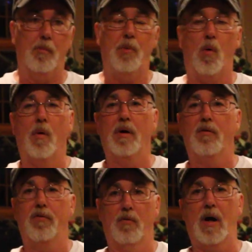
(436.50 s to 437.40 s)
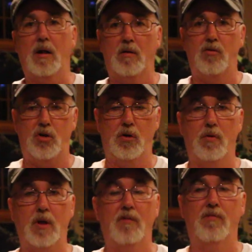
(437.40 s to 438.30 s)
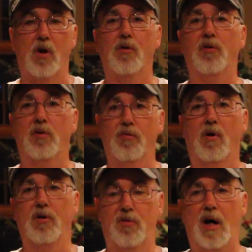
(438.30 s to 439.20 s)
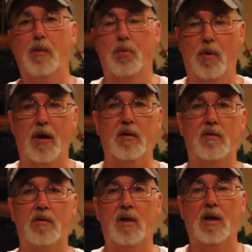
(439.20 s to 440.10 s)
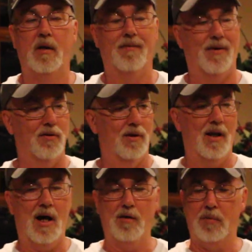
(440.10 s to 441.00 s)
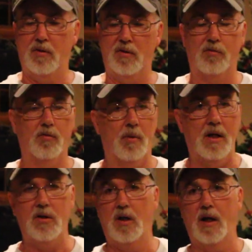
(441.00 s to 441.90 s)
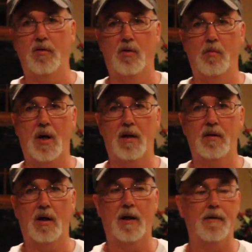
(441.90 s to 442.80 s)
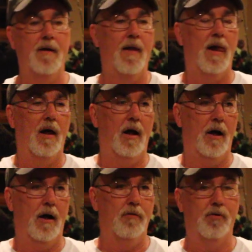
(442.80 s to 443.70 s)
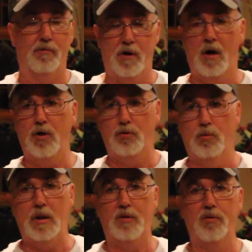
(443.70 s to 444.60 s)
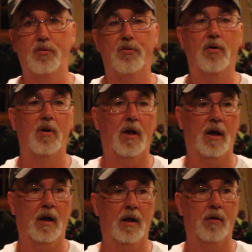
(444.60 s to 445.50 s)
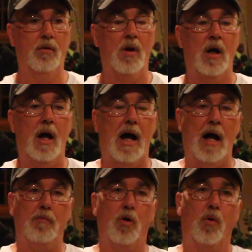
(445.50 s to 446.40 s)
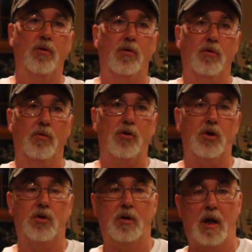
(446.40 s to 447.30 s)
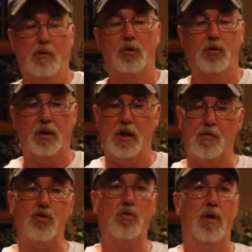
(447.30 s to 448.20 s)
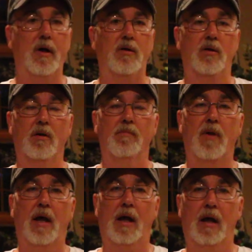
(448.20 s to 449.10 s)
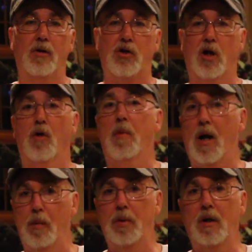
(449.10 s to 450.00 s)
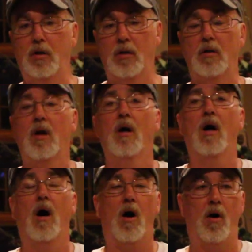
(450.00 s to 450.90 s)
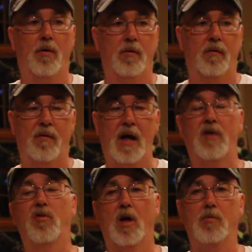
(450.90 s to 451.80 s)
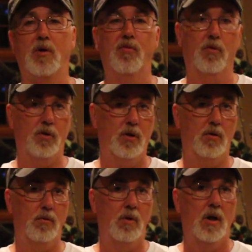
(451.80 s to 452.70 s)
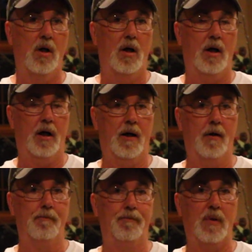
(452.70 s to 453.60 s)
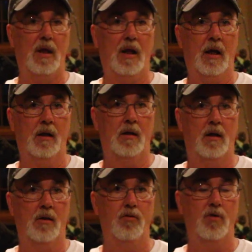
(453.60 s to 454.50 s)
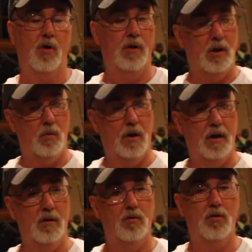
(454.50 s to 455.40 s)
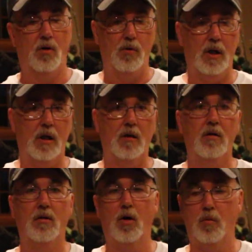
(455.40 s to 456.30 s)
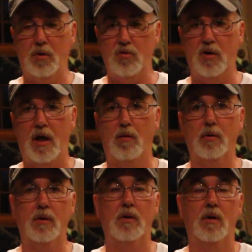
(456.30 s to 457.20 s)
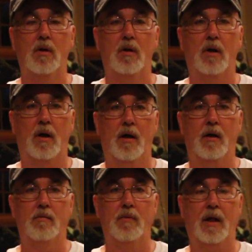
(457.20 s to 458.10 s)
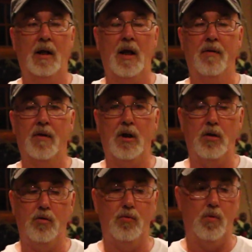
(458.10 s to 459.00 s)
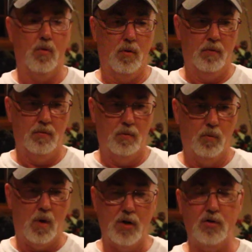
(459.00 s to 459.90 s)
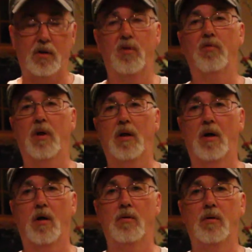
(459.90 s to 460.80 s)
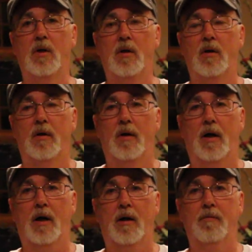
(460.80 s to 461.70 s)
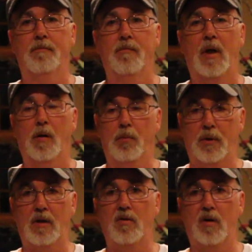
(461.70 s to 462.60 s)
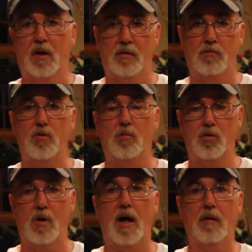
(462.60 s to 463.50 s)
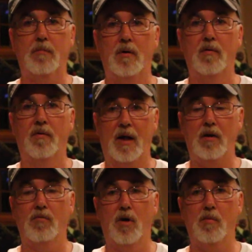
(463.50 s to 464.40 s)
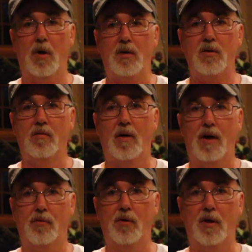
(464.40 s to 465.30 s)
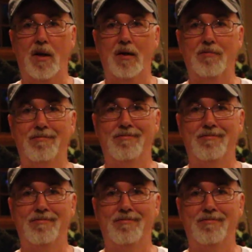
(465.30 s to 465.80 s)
point threat shooting versus front sight press. There's a lot of misinformation out there about that for various reasons and I'm going to do a demonstration and share my opinion on that subject for you. Uh, and uh, so anyway, tune in, don't miss that one. Uh, and I thank you for watching this video. Uh, and please uh, subscribe. Thank you very much. Have a good day.